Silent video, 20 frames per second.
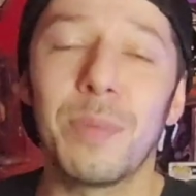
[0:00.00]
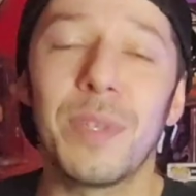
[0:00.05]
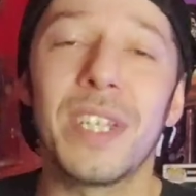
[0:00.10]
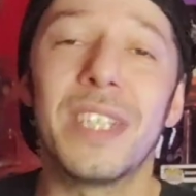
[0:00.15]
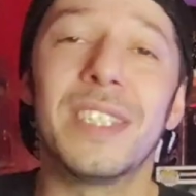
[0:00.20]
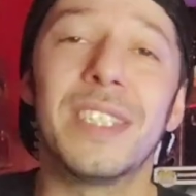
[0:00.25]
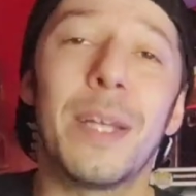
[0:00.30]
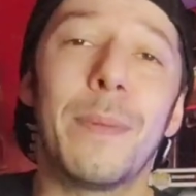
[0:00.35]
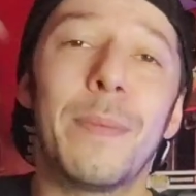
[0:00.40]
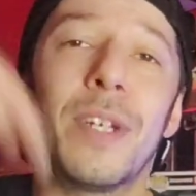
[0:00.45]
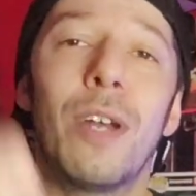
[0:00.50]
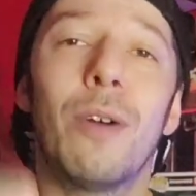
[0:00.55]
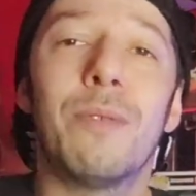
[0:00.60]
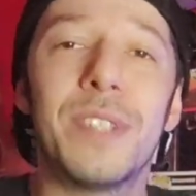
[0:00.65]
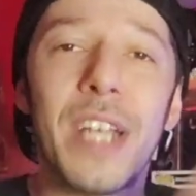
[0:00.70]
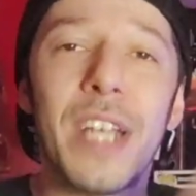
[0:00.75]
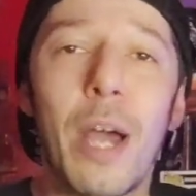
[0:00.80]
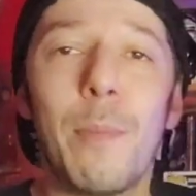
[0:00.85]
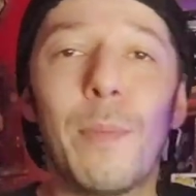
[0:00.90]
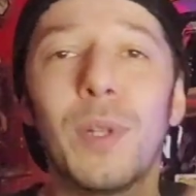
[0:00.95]
Please let me know
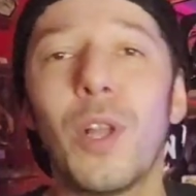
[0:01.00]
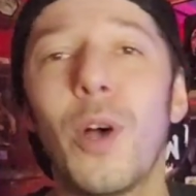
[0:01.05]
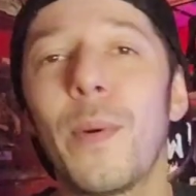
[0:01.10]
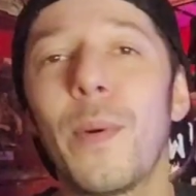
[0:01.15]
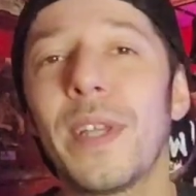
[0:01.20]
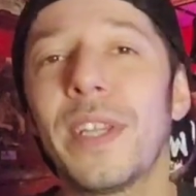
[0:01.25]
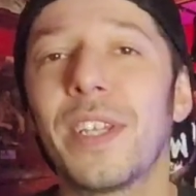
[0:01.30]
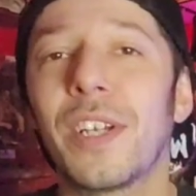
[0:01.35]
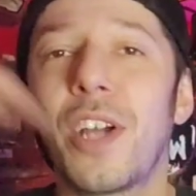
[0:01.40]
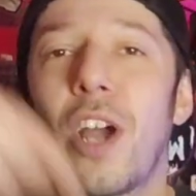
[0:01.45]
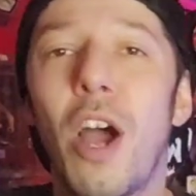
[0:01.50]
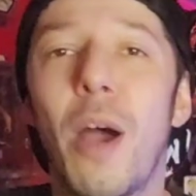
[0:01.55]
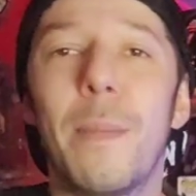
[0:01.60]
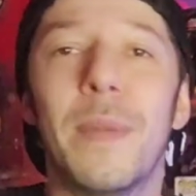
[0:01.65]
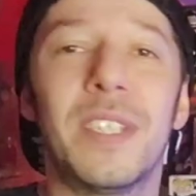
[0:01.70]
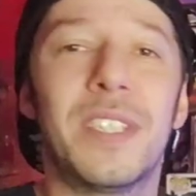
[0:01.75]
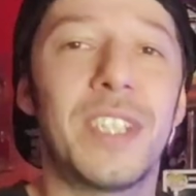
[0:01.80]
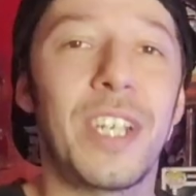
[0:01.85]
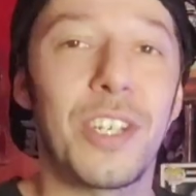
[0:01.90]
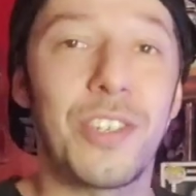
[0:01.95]
down below in the
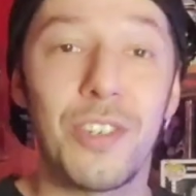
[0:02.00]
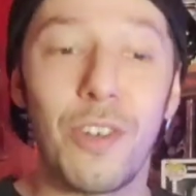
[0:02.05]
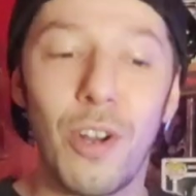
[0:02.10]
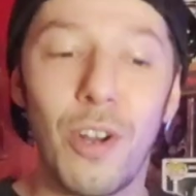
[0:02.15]
comment section.